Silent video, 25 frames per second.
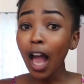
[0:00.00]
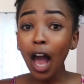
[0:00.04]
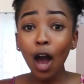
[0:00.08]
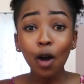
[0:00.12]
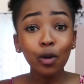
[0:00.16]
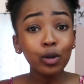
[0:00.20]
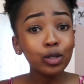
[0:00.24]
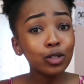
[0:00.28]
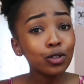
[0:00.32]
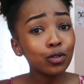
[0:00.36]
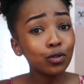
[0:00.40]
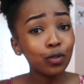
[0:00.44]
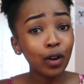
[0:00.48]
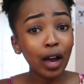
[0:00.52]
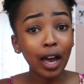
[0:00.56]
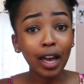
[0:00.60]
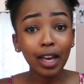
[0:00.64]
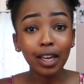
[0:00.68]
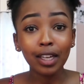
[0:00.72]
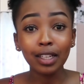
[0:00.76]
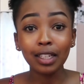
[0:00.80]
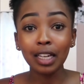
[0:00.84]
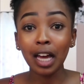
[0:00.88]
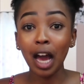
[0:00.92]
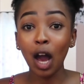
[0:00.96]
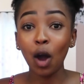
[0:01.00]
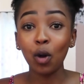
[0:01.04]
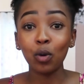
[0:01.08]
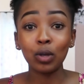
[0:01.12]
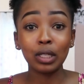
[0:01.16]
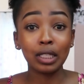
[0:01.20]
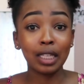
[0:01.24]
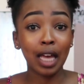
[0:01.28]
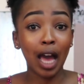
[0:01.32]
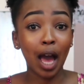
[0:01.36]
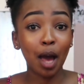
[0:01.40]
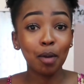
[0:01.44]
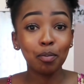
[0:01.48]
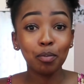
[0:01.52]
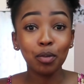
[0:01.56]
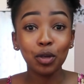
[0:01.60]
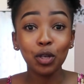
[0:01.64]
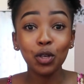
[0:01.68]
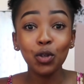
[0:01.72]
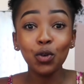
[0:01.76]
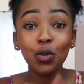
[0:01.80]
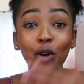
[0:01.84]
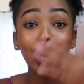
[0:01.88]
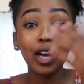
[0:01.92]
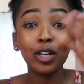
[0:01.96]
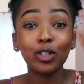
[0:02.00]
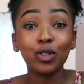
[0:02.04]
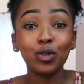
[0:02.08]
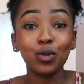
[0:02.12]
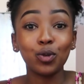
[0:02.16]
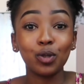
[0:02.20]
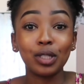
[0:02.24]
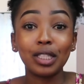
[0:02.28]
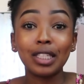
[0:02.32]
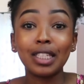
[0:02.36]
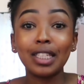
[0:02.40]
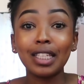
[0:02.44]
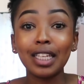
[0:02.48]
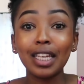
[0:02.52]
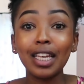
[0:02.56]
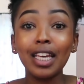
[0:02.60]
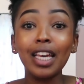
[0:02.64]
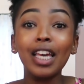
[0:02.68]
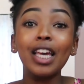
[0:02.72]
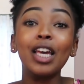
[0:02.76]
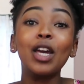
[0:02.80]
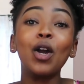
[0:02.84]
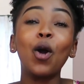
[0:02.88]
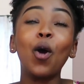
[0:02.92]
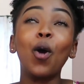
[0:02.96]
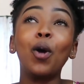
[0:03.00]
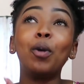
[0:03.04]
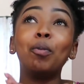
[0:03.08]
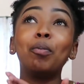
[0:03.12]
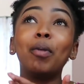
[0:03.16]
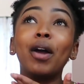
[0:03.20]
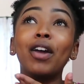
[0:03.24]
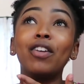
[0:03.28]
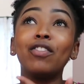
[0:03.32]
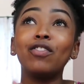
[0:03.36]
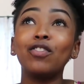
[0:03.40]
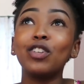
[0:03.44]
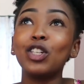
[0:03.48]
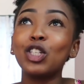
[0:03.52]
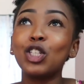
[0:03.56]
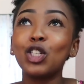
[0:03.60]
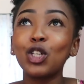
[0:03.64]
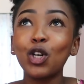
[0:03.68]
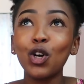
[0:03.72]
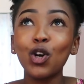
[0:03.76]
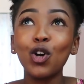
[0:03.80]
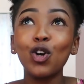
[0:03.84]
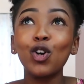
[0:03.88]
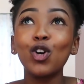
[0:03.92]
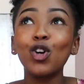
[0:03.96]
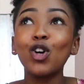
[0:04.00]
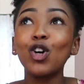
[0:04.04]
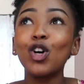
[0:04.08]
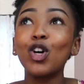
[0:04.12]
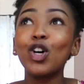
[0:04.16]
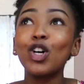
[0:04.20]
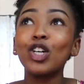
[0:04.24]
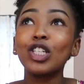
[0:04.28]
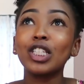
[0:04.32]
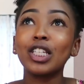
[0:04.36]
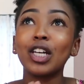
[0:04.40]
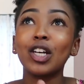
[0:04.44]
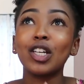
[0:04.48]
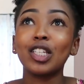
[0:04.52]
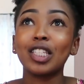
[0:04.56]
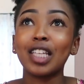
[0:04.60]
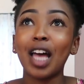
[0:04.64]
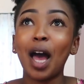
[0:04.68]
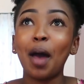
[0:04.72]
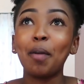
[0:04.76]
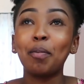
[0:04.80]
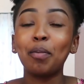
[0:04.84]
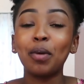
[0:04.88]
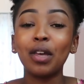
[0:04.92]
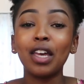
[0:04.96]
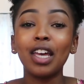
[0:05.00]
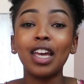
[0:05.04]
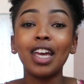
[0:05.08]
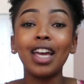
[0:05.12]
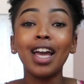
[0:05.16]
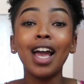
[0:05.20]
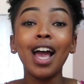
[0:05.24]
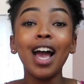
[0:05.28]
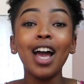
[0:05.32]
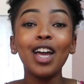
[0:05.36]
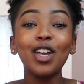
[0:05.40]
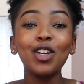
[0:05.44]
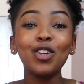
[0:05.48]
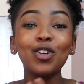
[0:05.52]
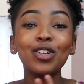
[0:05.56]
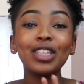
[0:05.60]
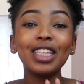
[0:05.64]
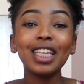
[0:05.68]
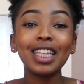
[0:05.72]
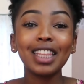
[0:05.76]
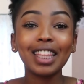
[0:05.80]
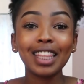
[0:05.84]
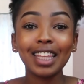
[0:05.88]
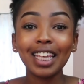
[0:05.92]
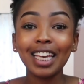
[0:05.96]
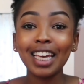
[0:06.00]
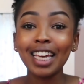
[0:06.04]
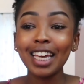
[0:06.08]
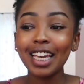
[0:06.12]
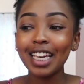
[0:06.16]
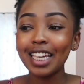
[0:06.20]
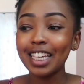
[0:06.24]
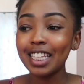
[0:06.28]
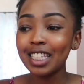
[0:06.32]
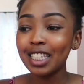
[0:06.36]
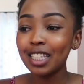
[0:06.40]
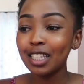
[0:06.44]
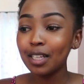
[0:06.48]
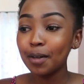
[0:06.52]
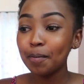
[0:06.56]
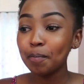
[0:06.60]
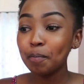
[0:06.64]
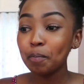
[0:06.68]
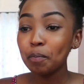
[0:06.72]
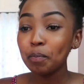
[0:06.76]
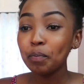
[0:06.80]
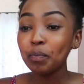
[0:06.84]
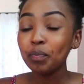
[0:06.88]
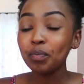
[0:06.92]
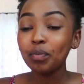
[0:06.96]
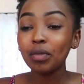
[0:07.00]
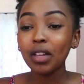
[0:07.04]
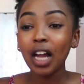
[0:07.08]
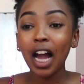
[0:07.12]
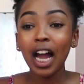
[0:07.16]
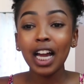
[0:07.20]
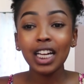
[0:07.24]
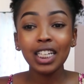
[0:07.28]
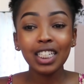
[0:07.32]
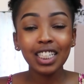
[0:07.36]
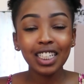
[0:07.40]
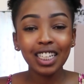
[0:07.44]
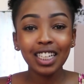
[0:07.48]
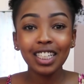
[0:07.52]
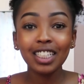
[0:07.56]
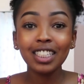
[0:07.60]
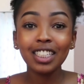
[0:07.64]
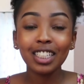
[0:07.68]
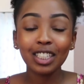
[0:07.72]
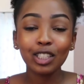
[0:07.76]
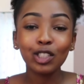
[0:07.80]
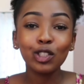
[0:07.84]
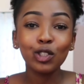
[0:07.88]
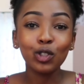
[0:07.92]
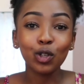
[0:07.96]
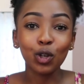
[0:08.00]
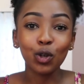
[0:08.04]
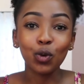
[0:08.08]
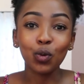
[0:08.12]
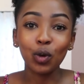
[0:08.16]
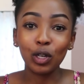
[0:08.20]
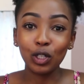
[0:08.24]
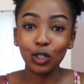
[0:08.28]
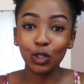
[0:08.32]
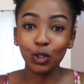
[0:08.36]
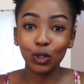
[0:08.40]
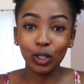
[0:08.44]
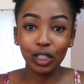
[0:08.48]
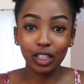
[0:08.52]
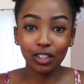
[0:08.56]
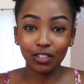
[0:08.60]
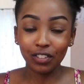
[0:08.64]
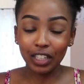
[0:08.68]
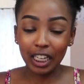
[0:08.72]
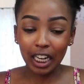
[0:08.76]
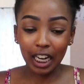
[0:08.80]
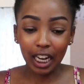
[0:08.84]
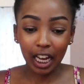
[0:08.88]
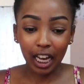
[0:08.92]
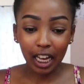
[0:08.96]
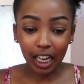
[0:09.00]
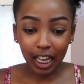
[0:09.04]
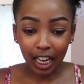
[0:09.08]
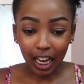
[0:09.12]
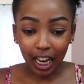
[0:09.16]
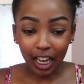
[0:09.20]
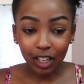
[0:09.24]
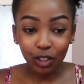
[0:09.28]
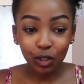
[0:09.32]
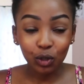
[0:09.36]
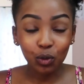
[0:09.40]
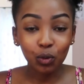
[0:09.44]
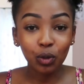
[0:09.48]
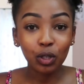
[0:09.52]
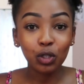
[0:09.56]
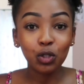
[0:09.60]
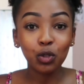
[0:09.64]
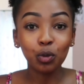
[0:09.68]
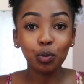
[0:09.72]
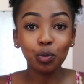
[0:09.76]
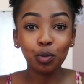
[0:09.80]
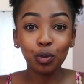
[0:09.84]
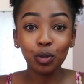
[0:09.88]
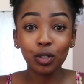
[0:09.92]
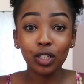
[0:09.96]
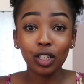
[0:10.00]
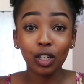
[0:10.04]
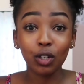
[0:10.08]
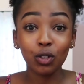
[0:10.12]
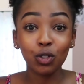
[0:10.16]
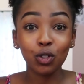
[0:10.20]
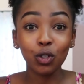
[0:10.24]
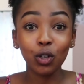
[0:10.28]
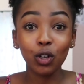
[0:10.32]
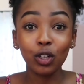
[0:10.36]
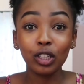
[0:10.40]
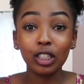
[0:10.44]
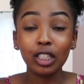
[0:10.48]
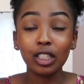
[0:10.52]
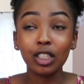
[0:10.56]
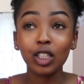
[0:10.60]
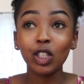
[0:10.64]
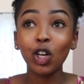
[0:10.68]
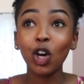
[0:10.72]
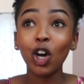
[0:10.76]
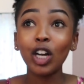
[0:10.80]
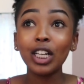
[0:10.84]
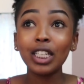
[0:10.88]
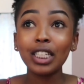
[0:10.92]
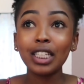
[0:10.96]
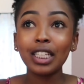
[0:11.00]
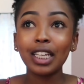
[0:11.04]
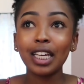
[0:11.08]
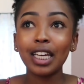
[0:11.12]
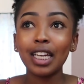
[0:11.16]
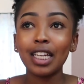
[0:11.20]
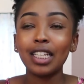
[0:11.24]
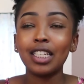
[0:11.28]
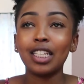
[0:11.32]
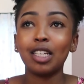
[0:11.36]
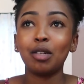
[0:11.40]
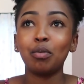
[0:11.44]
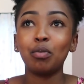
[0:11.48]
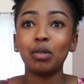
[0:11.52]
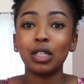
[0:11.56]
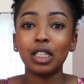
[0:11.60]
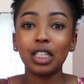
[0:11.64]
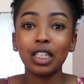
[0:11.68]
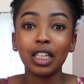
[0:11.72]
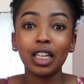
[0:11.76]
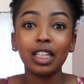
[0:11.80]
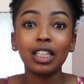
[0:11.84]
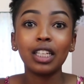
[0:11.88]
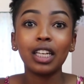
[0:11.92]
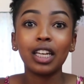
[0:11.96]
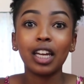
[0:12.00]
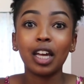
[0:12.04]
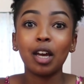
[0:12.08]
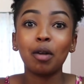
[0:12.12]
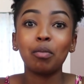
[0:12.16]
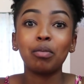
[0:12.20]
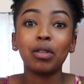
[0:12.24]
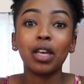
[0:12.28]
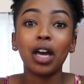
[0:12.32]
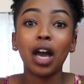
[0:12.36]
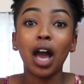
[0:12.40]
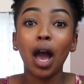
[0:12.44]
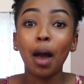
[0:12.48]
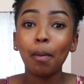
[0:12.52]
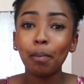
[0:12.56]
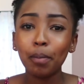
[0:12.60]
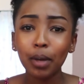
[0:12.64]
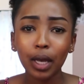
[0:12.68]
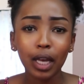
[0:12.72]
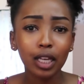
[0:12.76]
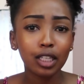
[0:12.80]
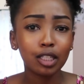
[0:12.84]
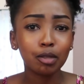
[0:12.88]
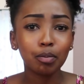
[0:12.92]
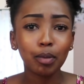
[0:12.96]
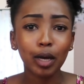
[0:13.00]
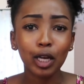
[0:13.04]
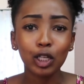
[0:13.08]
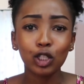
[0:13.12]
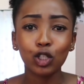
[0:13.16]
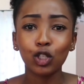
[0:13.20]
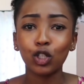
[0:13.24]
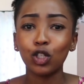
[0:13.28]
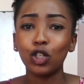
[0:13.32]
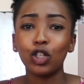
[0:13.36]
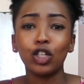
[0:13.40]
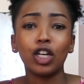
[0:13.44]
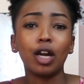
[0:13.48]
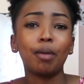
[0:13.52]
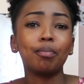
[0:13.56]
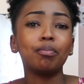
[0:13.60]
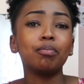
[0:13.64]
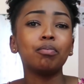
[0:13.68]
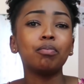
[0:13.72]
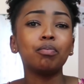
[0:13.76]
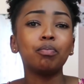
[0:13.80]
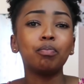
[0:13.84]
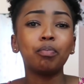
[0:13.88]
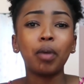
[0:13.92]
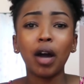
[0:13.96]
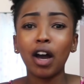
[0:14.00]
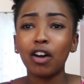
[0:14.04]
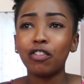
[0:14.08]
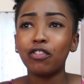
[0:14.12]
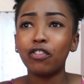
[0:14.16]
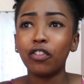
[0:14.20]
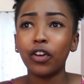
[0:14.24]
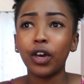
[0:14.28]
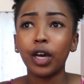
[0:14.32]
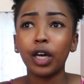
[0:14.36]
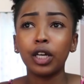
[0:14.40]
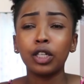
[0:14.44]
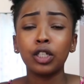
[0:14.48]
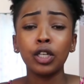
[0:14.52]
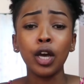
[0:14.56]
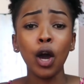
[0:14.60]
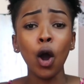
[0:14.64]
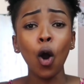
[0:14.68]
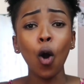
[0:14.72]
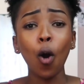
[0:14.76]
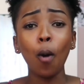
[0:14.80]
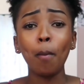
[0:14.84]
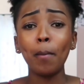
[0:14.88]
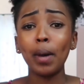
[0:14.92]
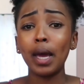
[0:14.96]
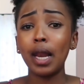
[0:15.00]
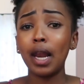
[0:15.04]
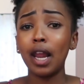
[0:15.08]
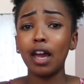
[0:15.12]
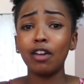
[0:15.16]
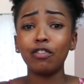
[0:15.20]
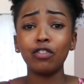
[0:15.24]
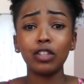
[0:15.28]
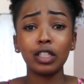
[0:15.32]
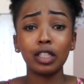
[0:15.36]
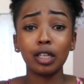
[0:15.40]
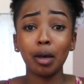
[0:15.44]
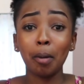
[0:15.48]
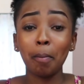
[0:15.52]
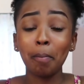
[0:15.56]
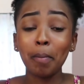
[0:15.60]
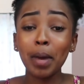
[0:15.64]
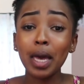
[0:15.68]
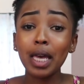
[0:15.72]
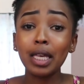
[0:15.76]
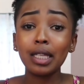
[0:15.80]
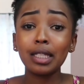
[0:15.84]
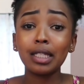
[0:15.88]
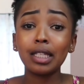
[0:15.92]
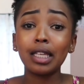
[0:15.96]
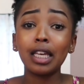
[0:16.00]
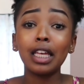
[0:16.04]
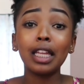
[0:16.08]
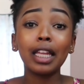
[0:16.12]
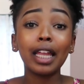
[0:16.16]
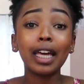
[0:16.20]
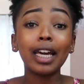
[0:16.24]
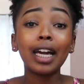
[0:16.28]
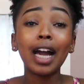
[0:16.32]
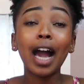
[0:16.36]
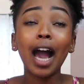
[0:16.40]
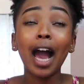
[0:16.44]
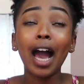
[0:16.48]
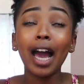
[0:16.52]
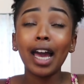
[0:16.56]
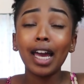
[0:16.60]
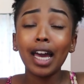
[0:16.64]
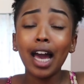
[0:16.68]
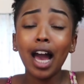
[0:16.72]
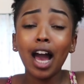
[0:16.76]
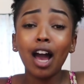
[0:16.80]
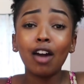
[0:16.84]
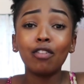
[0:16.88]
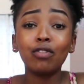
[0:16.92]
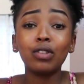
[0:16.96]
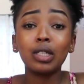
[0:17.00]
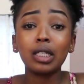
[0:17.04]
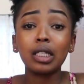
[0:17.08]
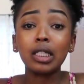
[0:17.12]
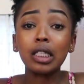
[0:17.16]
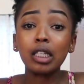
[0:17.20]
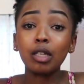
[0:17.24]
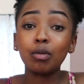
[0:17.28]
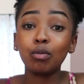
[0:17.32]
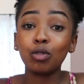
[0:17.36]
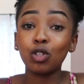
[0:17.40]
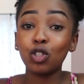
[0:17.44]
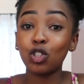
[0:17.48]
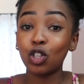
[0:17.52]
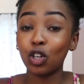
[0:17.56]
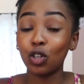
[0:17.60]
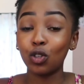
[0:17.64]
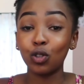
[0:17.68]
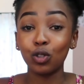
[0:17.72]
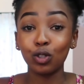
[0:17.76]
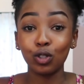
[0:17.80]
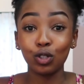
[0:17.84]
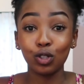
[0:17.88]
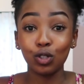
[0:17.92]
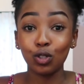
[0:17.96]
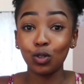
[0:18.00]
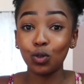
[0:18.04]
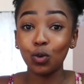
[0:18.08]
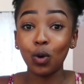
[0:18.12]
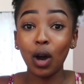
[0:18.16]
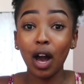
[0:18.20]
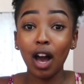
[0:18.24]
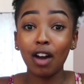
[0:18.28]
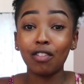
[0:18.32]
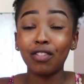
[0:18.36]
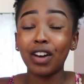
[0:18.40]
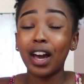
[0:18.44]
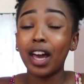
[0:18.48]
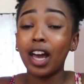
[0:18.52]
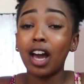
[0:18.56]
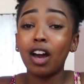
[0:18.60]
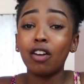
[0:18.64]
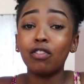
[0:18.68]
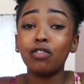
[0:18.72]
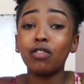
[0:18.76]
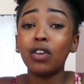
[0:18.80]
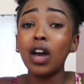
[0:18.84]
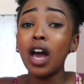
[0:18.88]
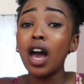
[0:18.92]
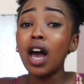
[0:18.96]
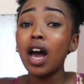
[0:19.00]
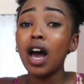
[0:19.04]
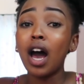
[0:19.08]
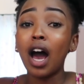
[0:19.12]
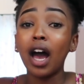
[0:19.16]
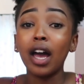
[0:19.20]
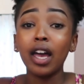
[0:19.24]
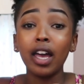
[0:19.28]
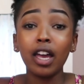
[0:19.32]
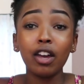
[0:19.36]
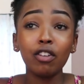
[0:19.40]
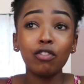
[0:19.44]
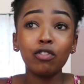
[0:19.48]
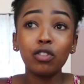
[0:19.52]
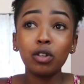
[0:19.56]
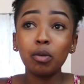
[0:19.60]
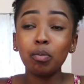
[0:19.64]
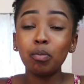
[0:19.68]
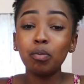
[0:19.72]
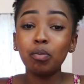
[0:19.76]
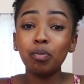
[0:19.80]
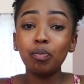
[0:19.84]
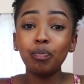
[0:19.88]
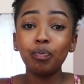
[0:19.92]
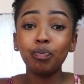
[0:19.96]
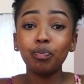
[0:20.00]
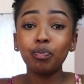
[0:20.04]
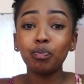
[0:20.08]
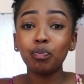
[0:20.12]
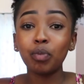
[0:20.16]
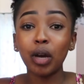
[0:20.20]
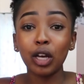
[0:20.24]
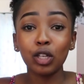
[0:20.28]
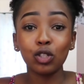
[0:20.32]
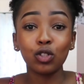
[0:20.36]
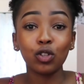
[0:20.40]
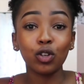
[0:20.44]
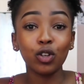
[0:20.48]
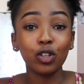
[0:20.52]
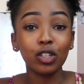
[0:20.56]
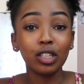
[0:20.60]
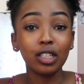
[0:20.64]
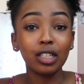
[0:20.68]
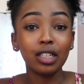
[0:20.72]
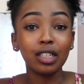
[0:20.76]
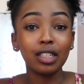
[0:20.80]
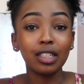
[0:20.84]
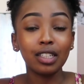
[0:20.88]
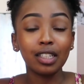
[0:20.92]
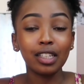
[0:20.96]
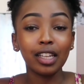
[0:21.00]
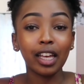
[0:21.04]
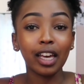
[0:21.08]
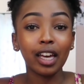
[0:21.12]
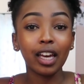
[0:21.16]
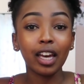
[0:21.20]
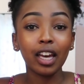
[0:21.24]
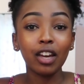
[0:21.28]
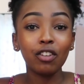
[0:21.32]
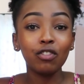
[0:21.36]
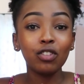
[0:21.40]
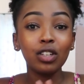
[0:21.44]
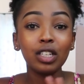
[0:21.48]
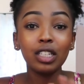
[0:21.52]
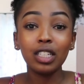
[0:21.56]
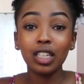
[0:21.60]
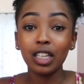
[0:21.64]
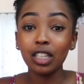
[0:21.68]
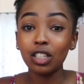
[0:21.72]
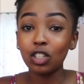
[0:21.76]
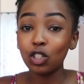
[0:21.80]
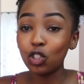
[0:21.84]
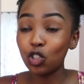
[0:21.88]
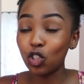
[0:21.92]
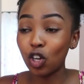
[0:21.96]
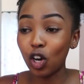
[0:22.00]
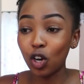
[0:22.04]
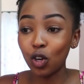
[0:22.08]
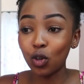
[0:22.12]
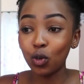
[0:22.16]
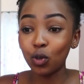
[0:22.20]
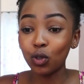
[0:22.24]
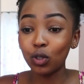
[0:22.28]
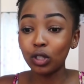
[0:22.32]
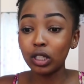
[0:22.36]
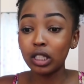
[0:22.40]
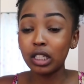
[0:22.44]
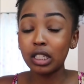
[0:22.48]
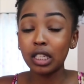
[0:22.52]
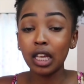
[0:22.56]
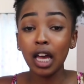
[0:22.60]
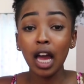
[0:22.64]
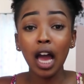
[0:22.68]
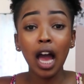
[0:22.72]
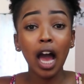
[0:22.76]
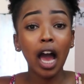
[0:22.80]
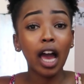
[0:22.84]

I was fine, I was happy. You guys could see on my videos, I was happy. You know, the thing is, I really just don't want to live a lie. I don't want to put out all this content and pretend that I'm the happiest person, or I'm perfect, or my life is amazing. Like, I have the same struggles you have. I have every person, like, everyday struggles.